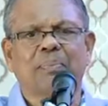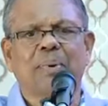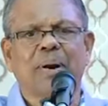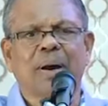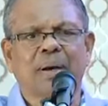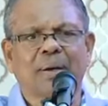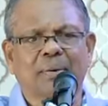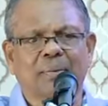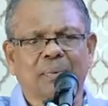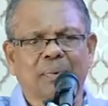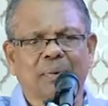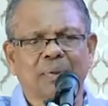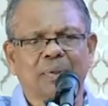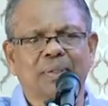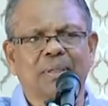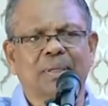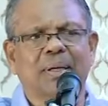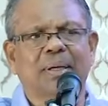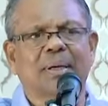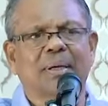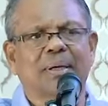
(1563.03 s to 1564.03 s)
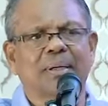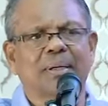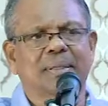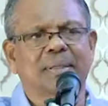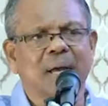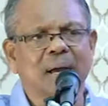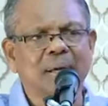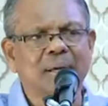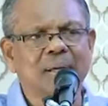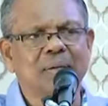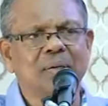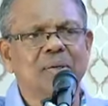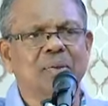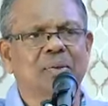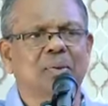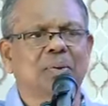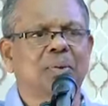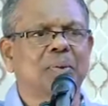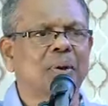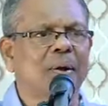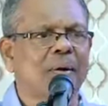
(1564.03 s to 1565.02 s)
part was assigned
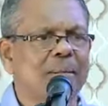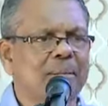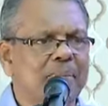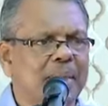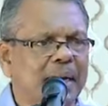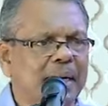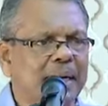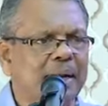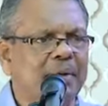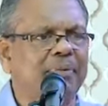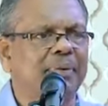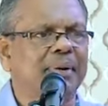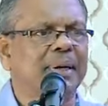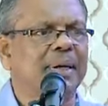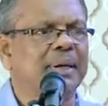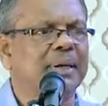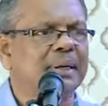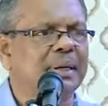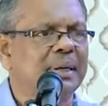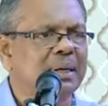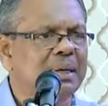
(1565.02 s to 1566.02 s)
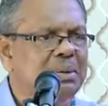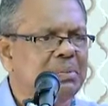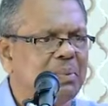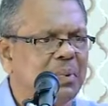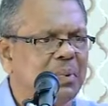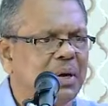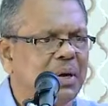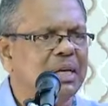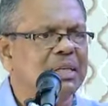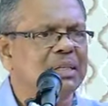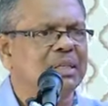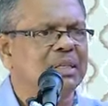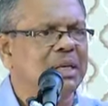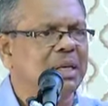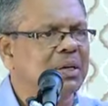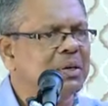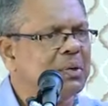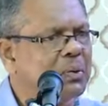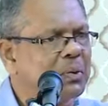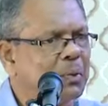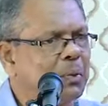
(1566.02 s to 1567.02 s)
to different
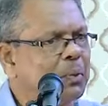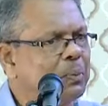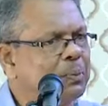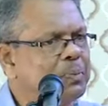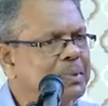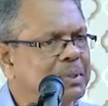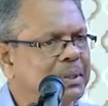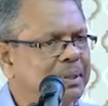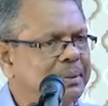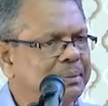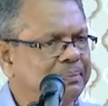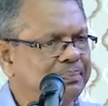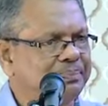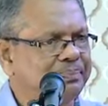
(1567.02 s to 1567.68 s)
monastic groups.